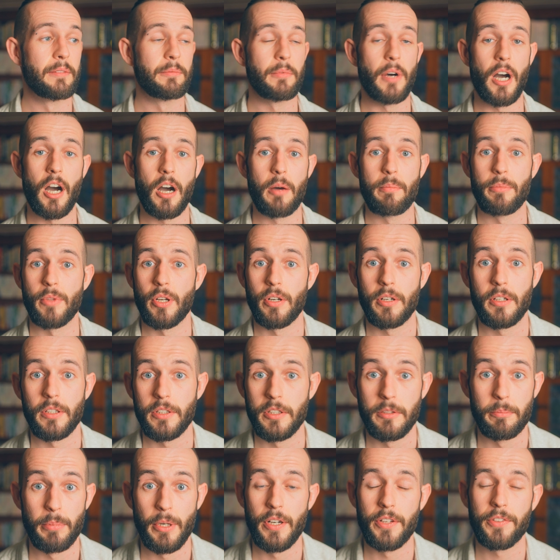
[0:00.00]
I'm not a
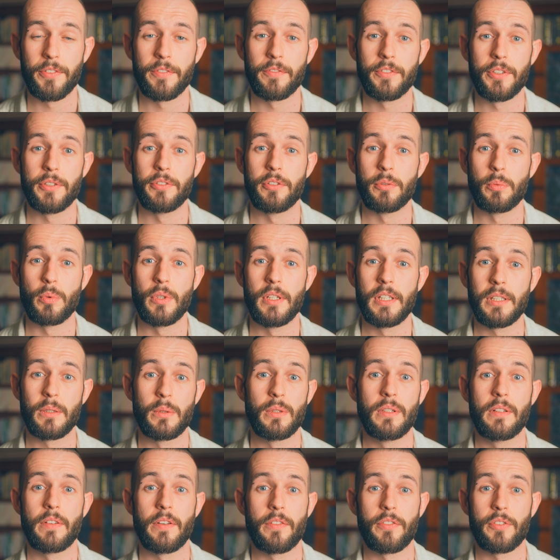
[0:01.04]
good person for you to work
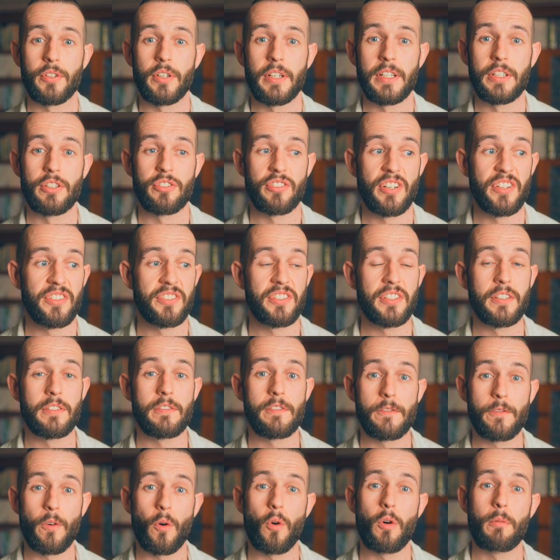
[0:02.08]
with. If you're not interested in
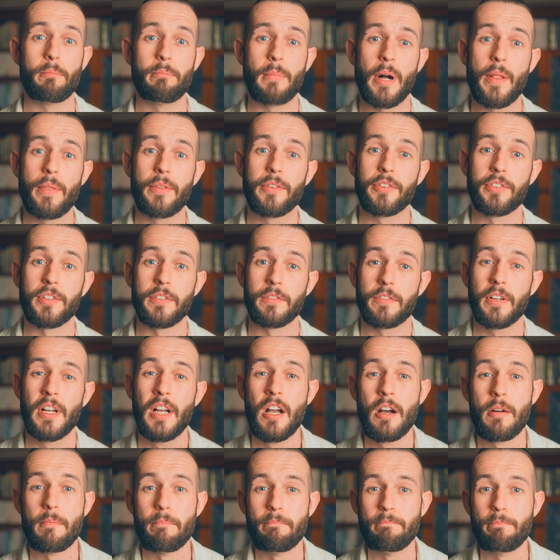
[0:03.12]
four months of
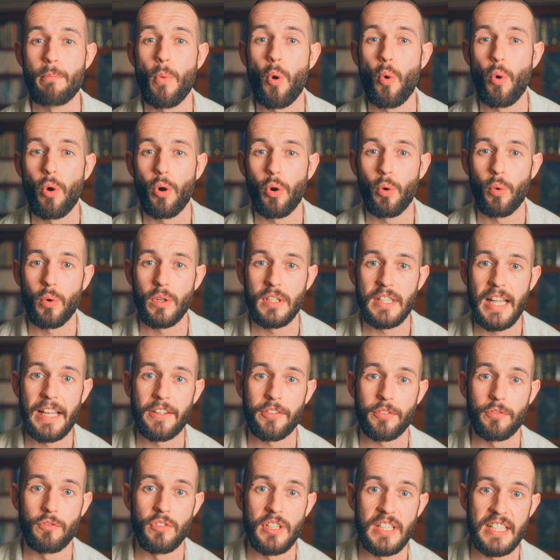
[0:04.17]
more or
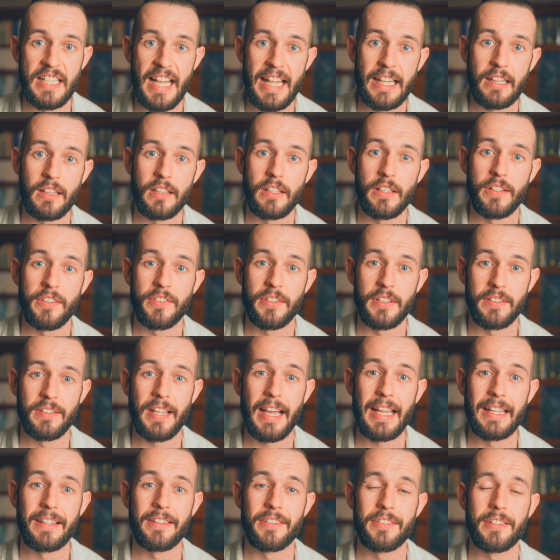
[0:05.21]
less relentless,
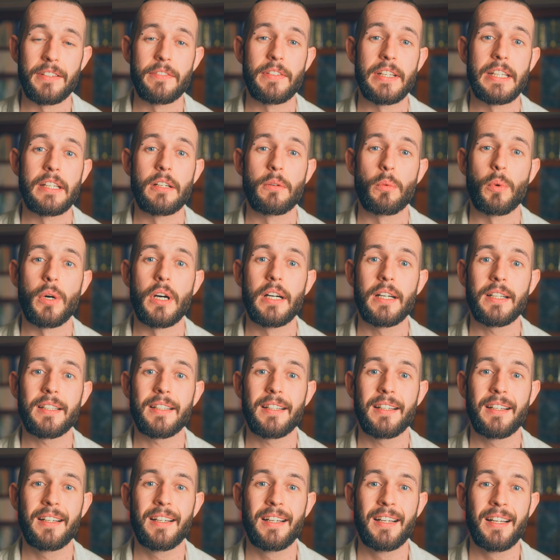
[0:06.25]
intensive inner
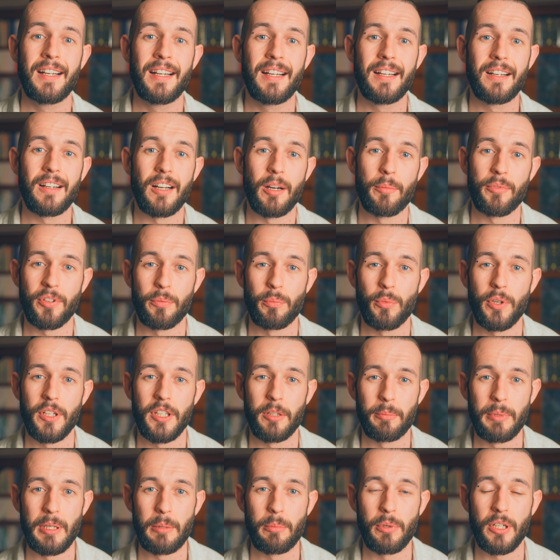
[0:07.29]
work, I'm someone
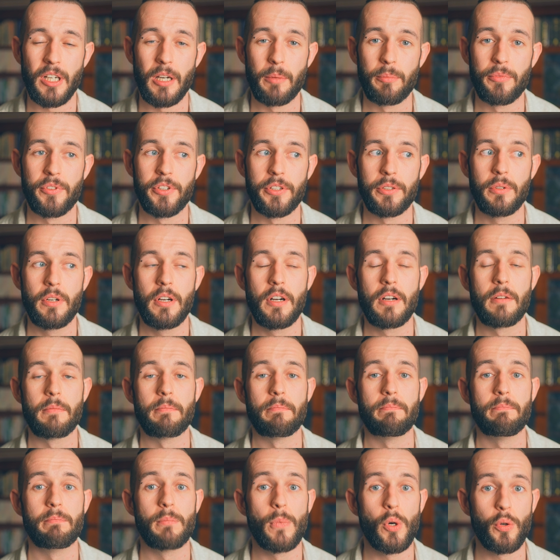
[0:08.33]
that people come to
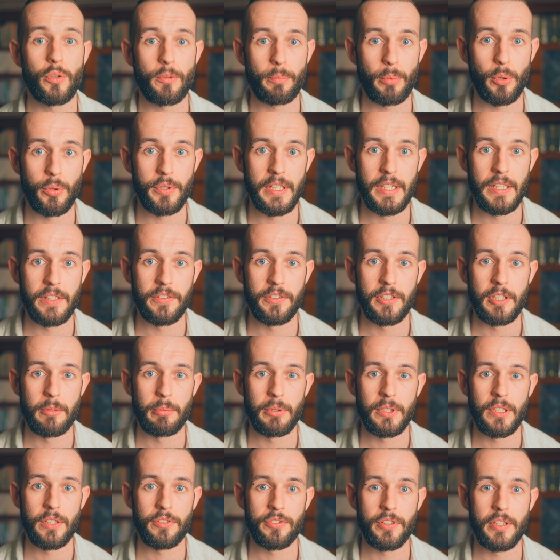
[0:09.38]
multiple years deep
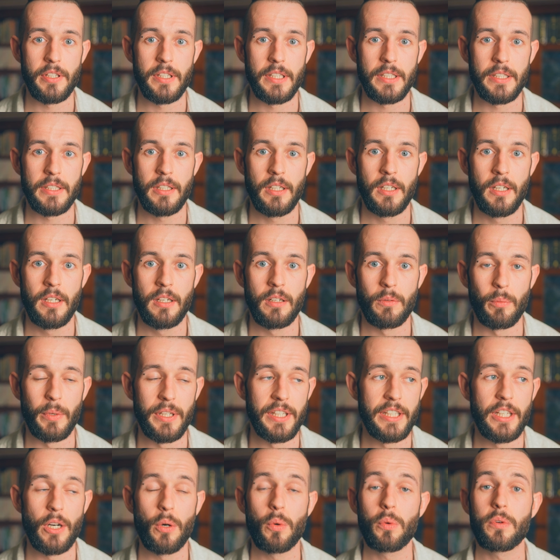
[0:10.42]
in the journey.
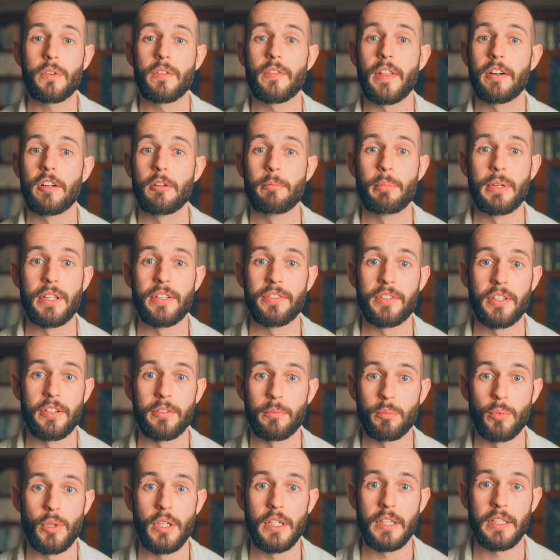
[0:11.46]
When the old therapist
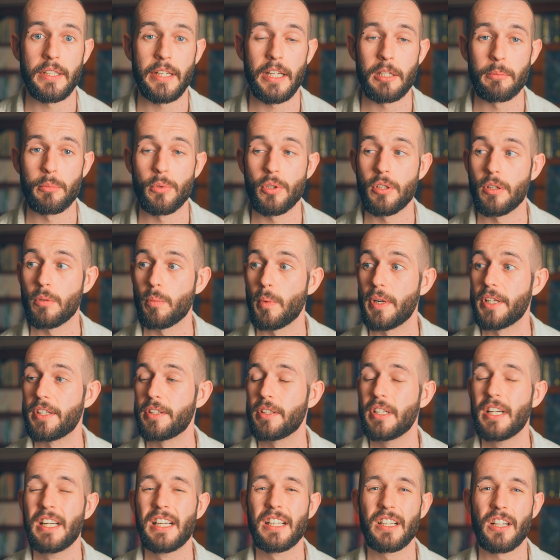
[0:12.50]
isn't working anymore, when you
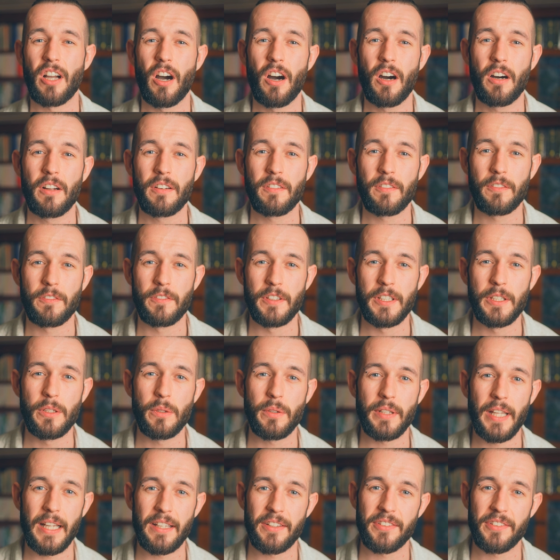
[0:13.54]
can't feel that